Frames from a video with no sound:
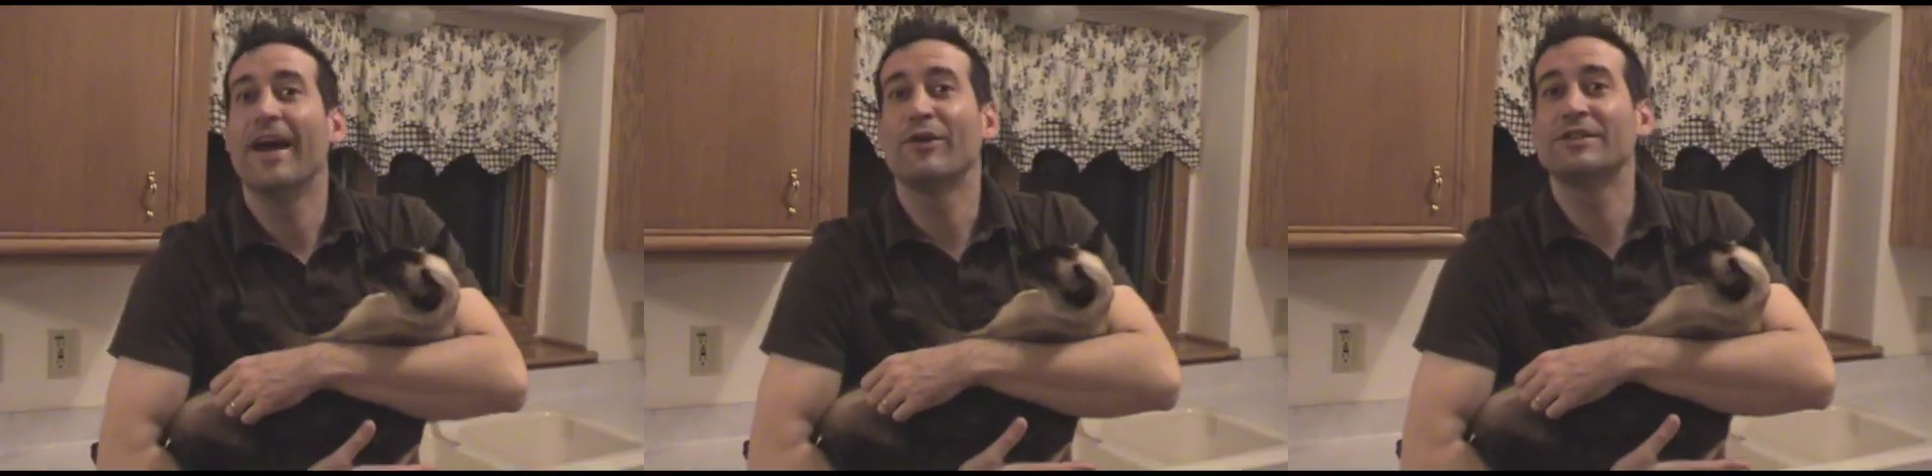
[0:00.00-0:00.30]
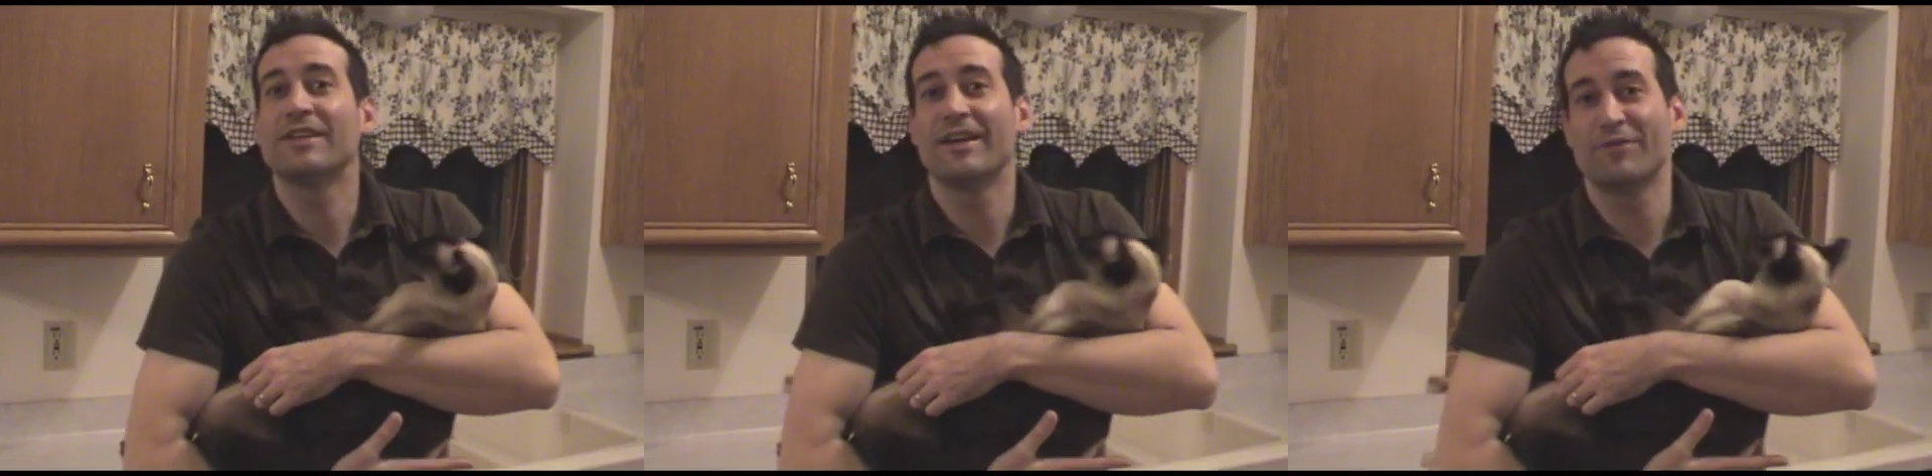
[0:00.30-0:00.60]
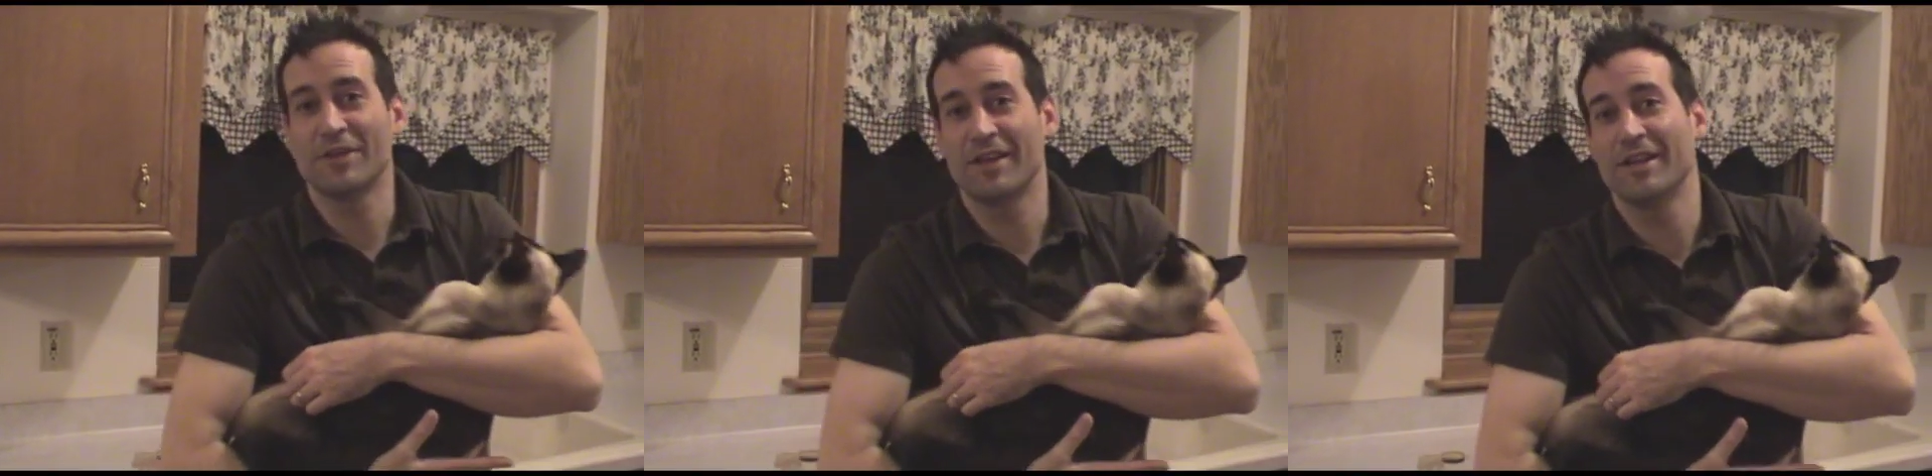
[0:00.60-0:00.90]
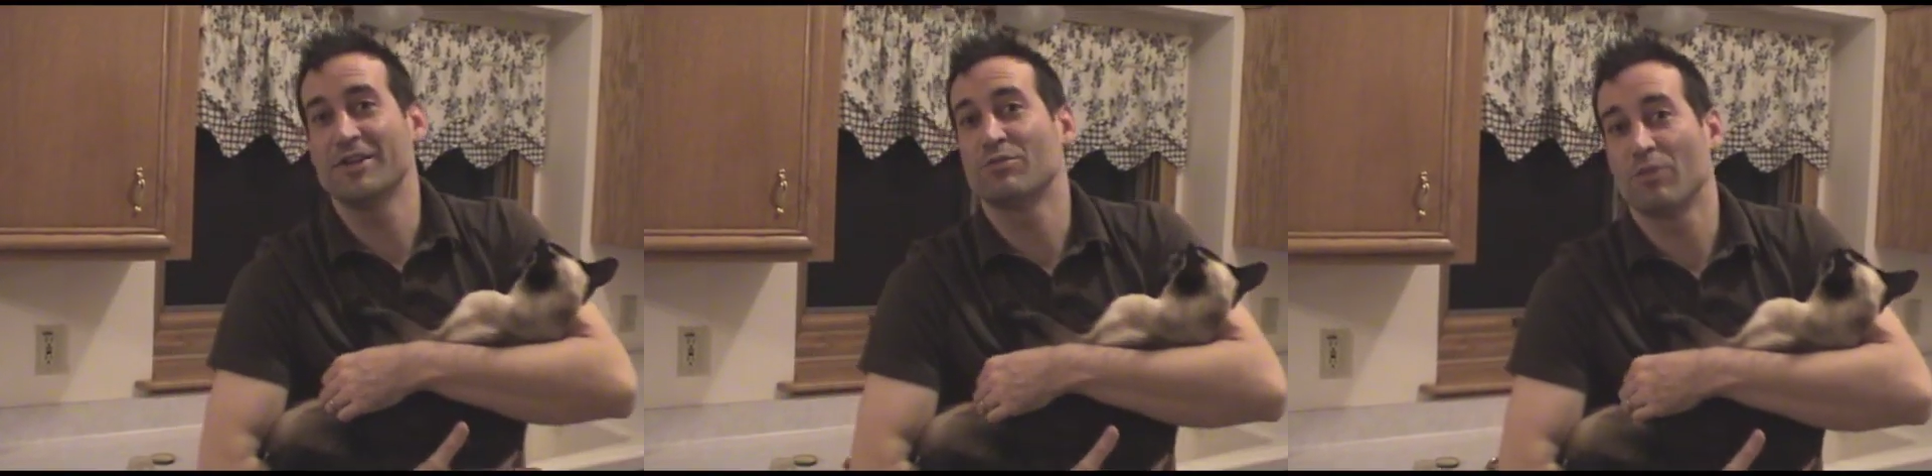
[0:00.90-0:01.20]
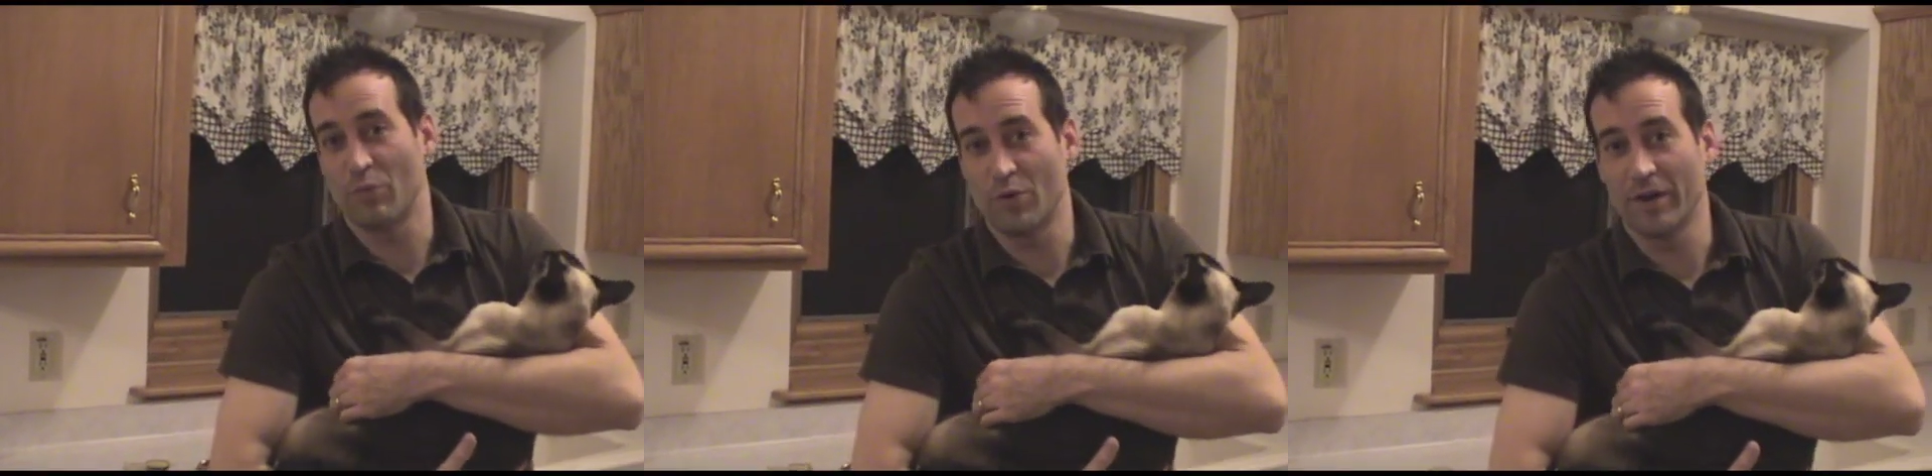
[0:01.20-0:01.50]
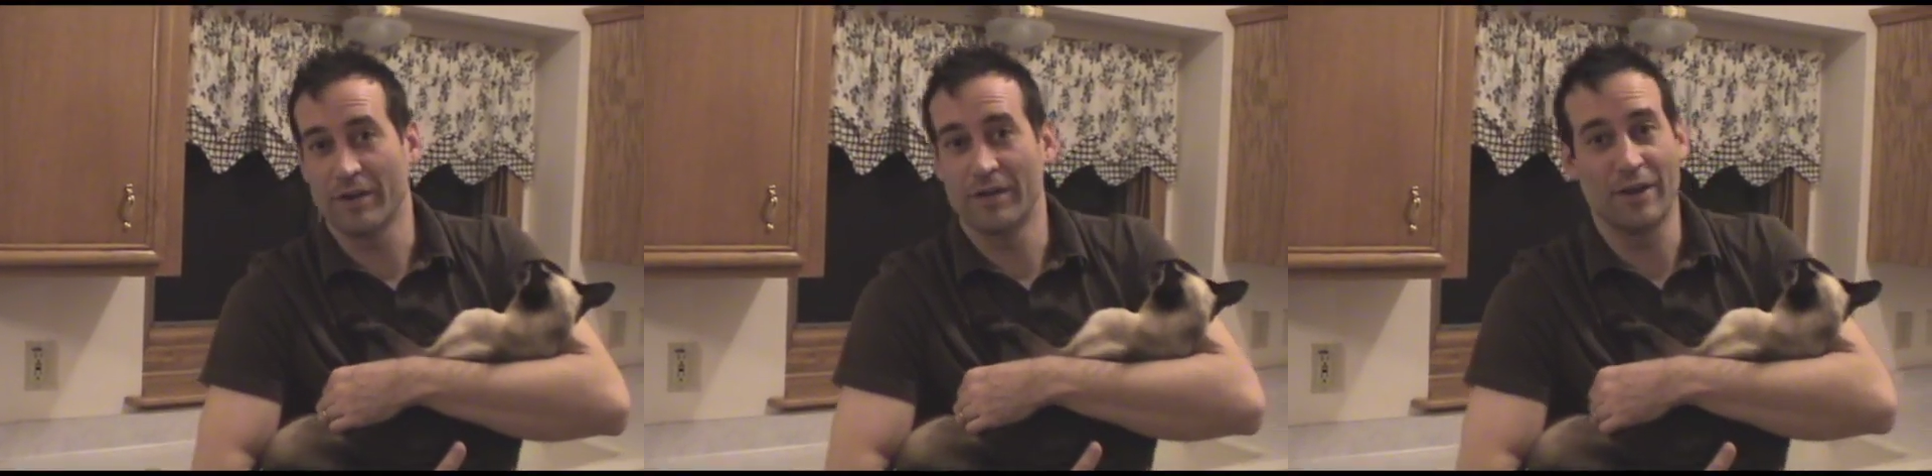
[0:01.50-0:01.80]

Now it's time for the kitty's reward.